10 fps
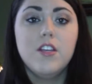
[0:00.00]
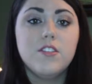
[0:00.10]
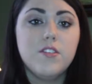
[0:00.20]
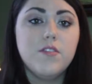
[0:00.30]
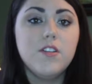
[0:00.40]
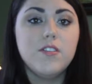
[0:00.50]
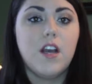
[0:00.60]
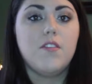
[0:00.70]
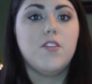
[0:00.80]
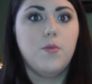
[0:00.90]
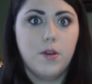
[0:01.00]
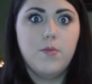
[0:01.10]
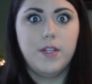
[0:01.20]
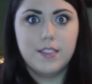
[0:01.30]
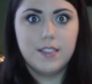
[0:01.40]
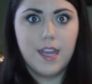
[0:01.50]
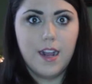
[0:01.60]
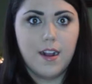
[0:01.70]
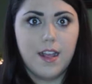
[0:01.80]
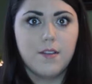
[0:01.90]
So first off, you want to rinse the
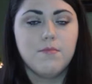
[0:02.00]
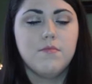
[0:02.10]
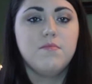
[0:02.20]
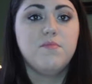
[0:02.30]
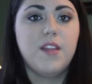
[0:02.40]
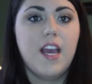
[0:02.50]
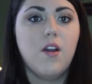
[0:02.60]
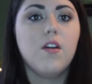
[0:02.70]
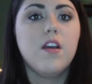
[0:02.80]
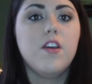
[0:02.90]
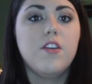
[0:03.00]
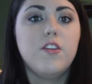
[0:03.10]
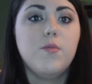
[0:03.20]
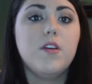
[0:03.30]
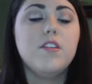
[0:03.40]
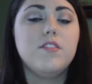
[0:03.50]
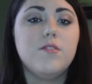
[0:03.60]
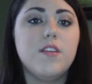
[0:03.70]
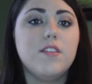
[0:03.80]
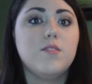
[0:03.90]
area. Now, you want to
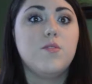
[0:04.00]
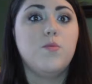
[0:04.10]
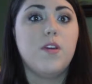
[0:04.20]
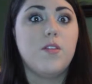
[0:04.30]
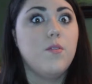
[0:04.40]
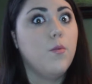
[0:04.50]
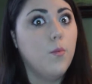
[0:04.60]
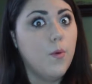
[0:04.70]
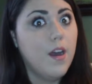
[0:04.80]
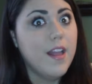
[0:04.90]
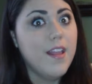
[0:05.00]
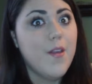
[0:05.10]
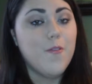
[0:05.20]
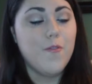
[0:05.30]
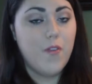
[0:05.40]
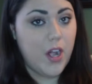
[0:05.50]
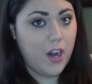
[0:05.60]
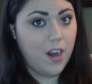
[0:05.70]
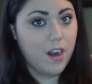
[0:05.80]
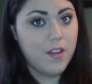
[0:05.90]
do this with 1
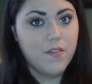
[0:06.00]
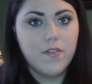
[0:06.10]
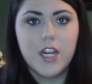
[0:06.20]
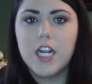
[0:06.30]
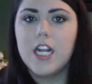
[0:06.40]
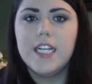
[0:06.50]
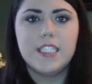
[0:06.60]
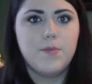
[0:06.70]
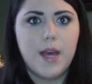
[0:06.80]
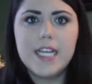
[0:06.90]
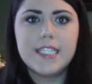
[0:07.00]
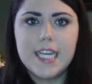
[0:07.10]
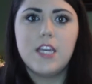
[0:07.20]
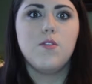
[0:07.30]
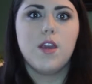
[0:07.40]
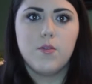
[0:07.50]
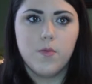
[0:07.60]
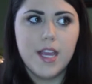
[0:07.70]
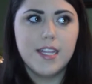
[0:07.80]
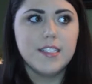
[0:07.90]
vinegar. Vinegar is the best thing you can
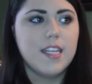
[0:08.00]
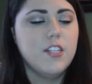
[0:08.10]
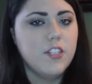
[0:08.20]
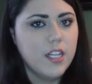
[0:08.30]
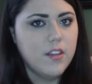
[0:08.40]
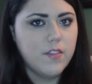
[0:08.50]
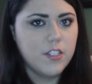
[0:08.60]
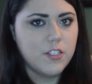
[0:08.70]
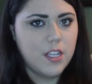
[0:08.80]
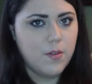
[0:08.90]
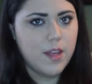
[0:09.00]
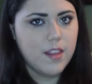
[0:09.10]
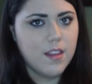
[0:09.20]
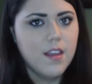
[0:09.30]
rinse a jellyfish sting with.